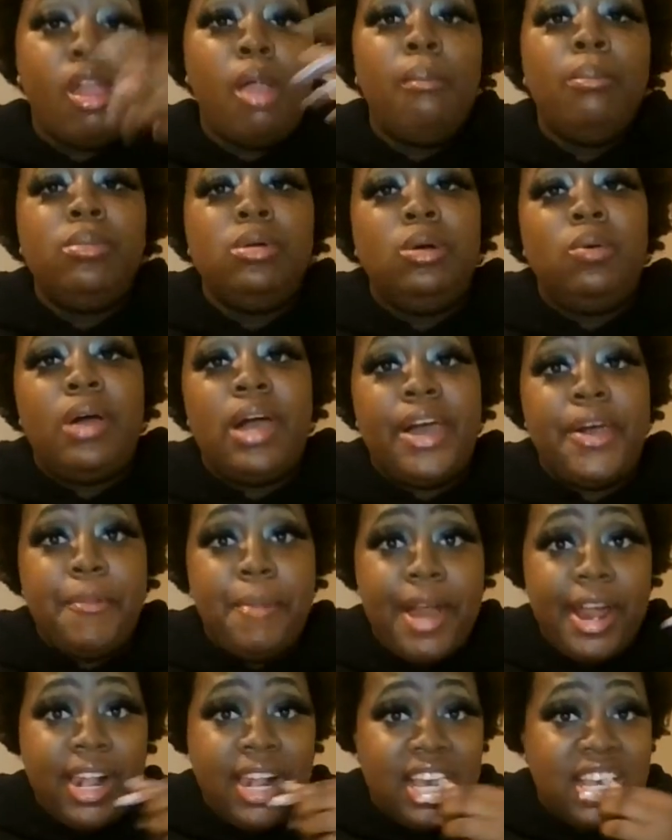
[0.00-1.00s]
But while
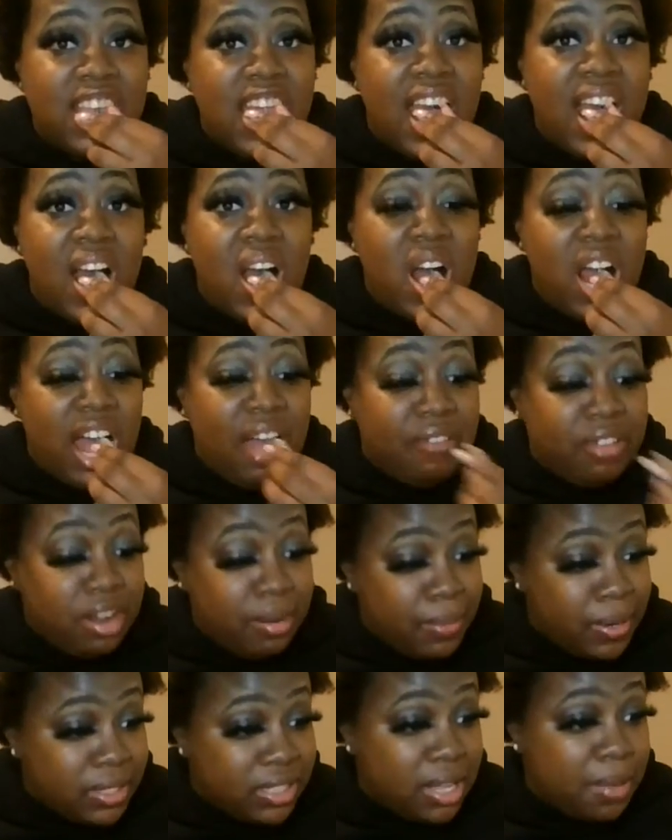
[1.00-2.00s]
Kamiyah's out having her
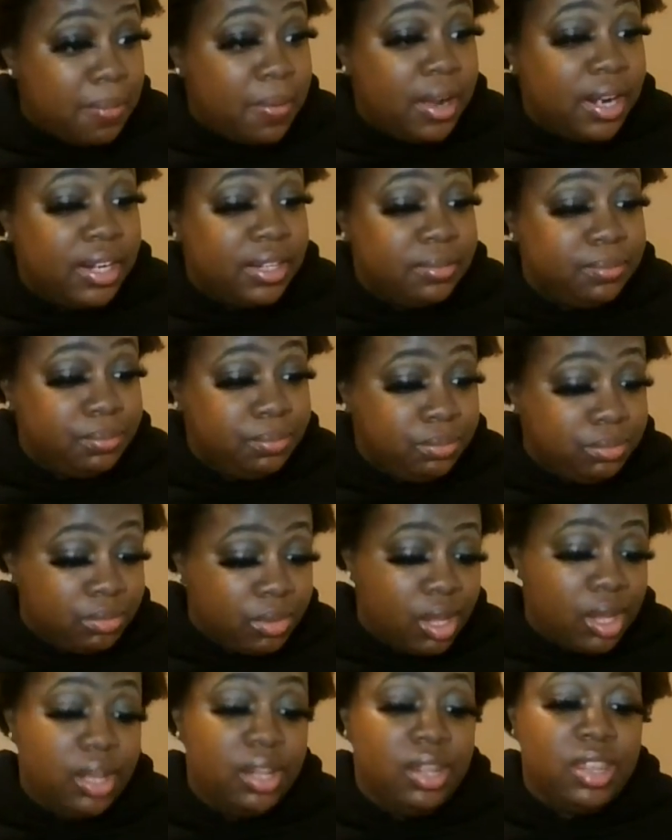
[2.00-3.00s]
birthday party
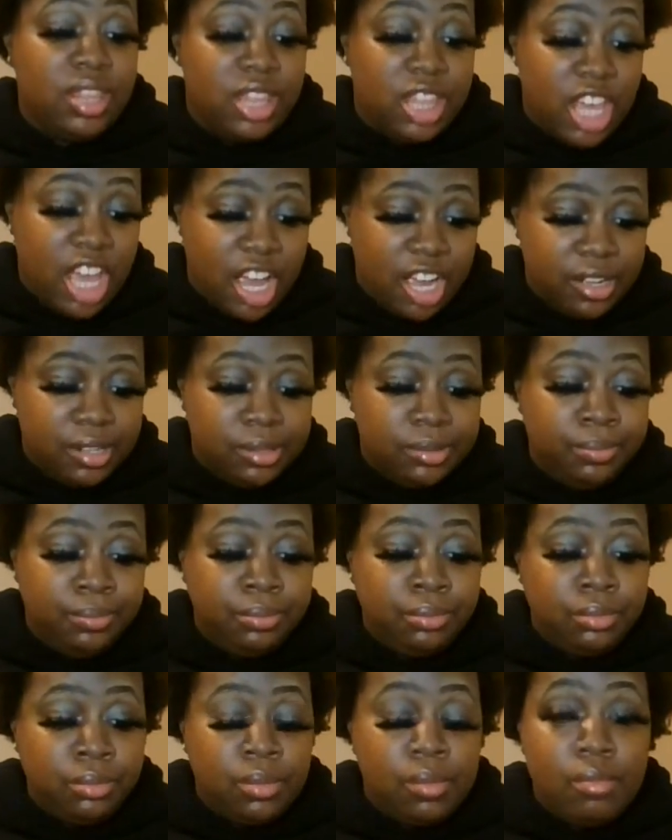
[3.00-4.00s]
there,
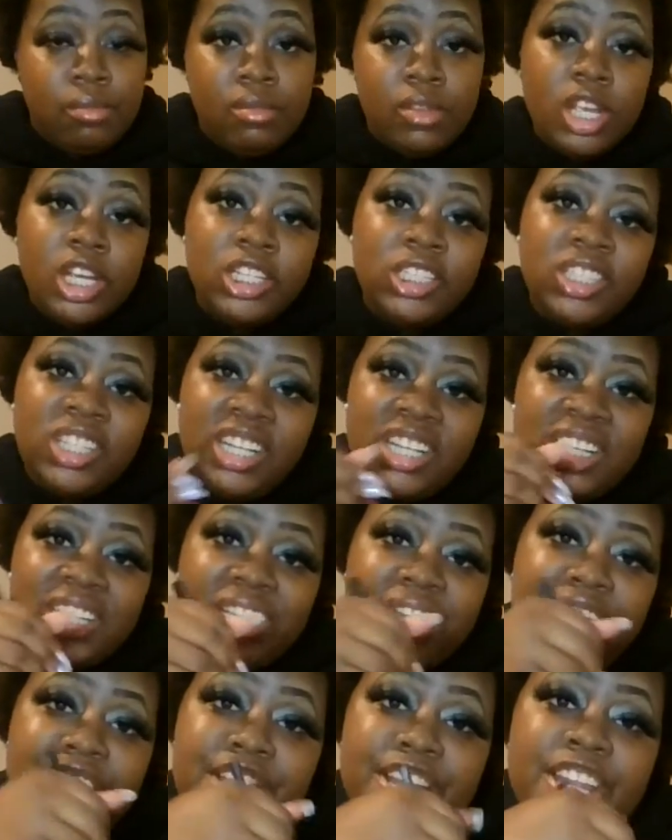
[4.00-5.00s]

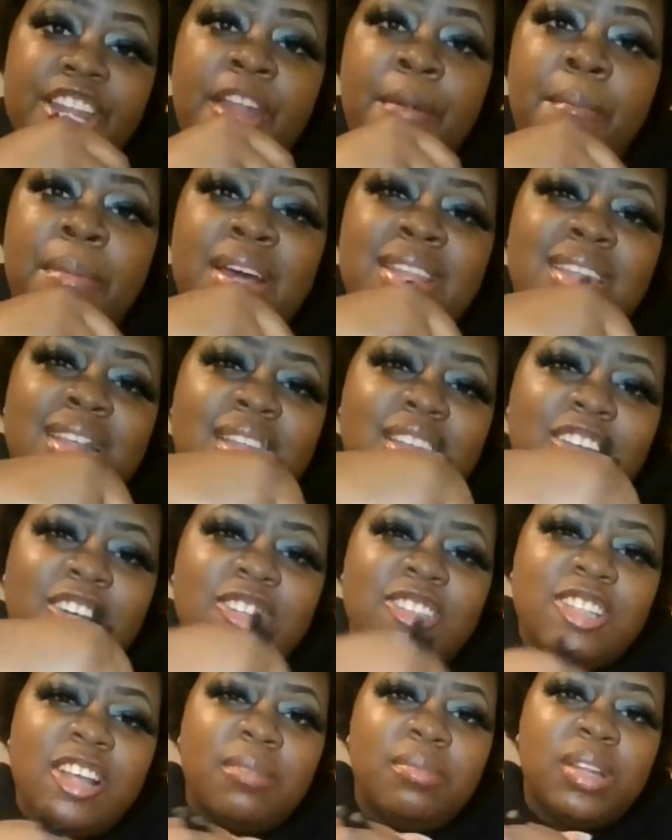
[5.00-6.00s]
the mother looks
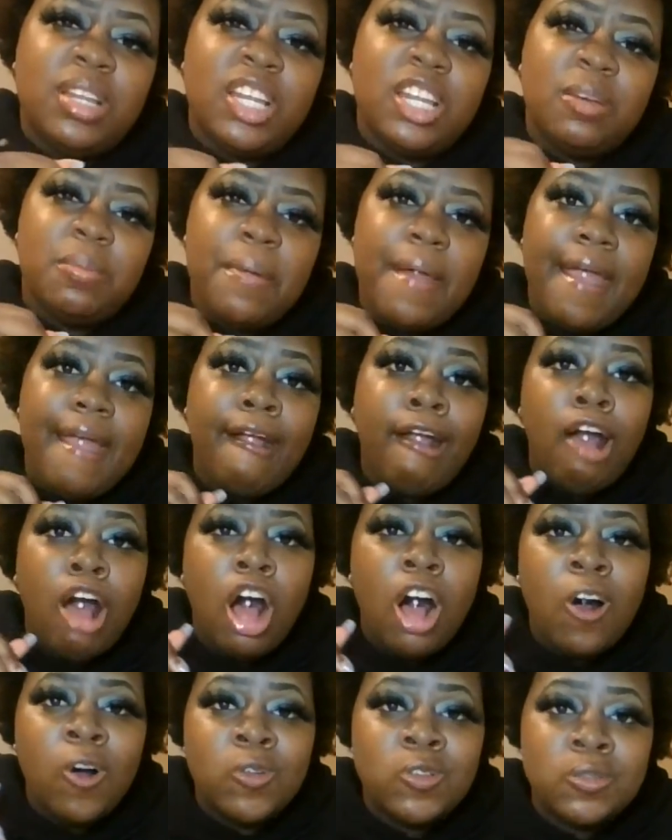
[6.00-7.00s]
up the number and
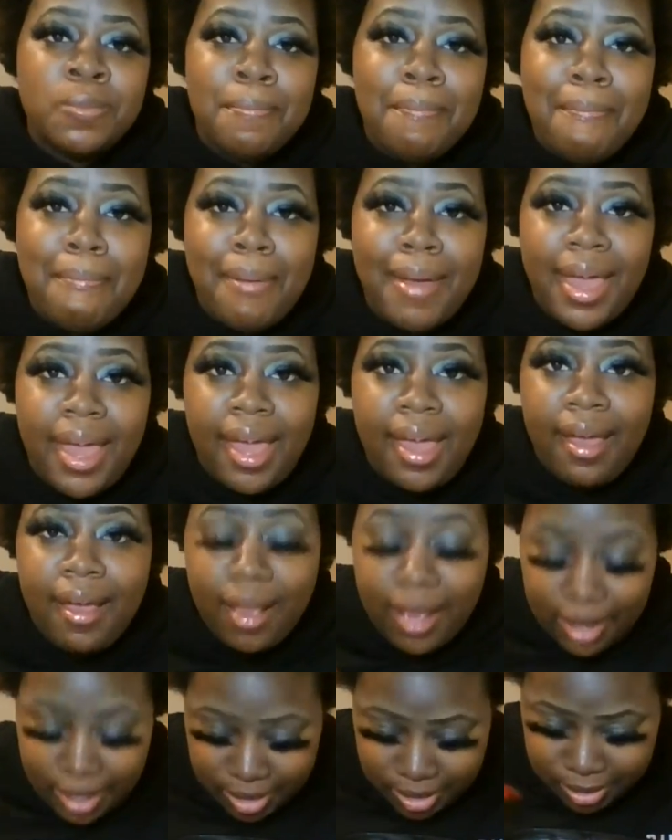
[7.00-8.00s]
calls
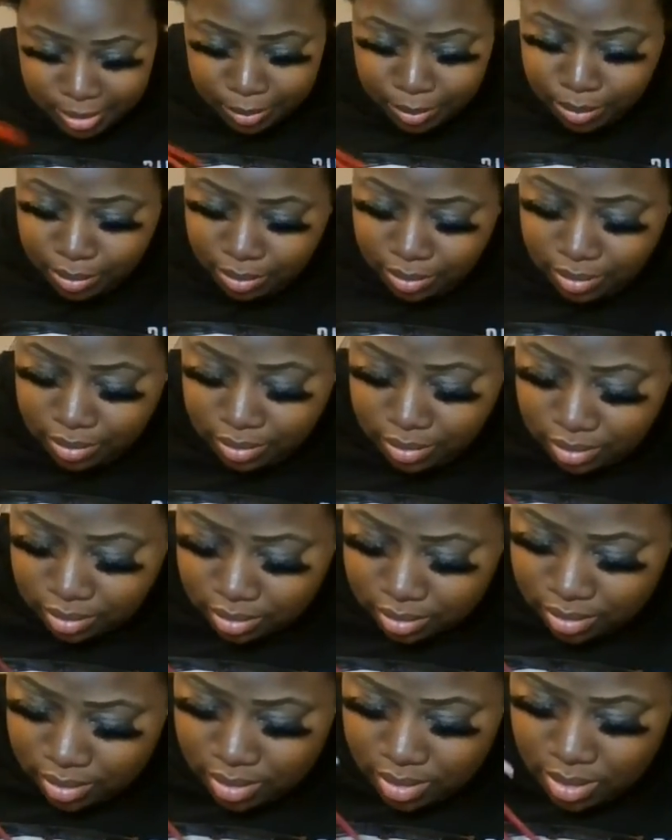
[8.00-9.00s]
back.
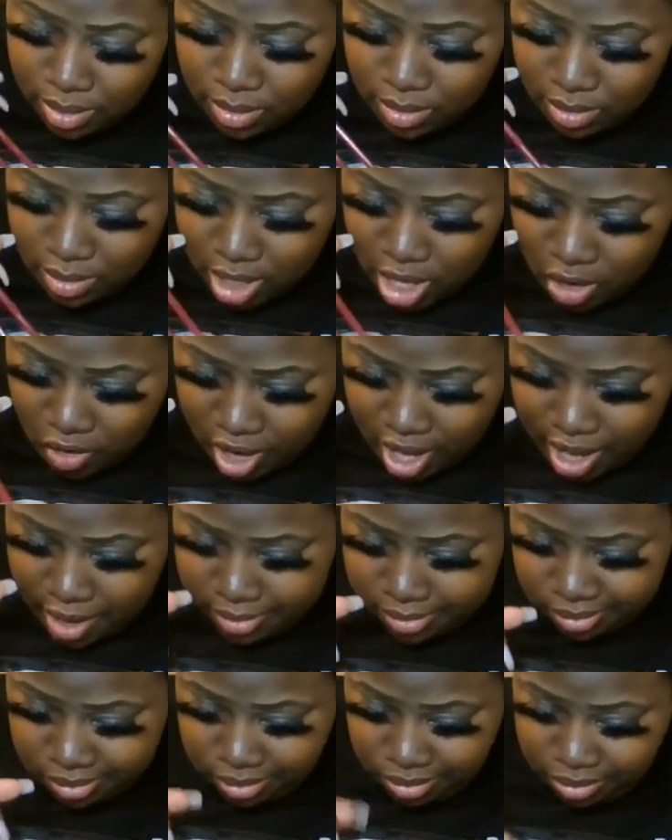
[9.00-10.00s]
Okay?
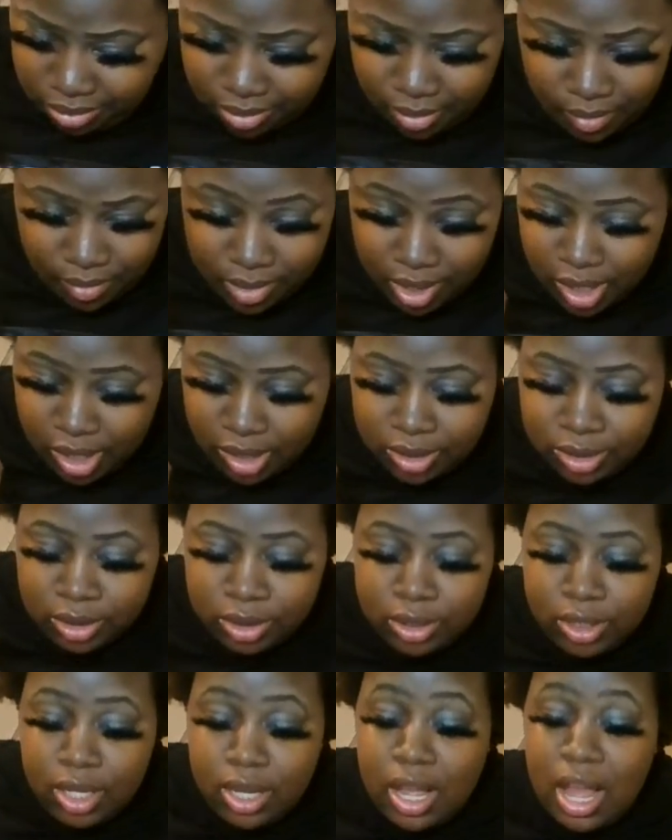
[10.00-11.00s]

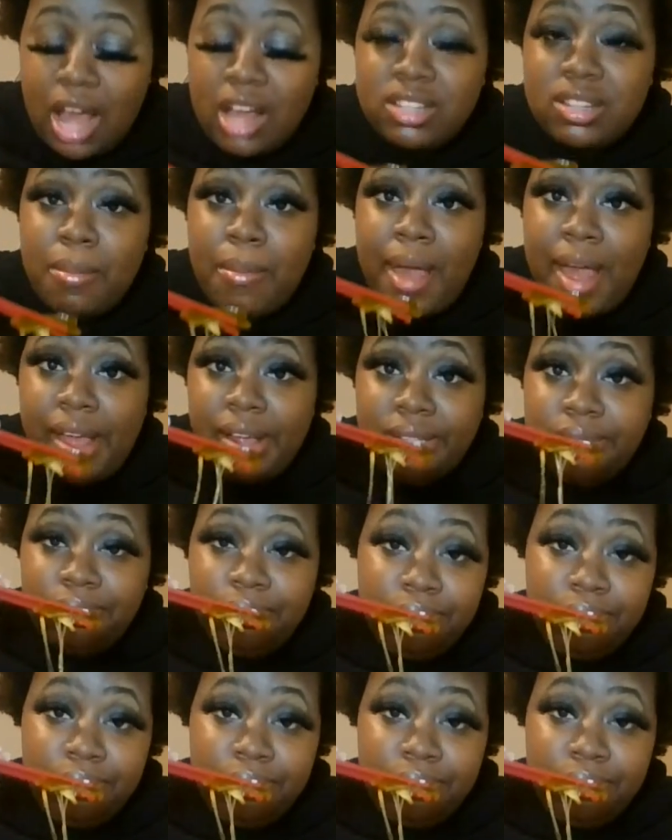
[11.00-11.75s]
Calls her back.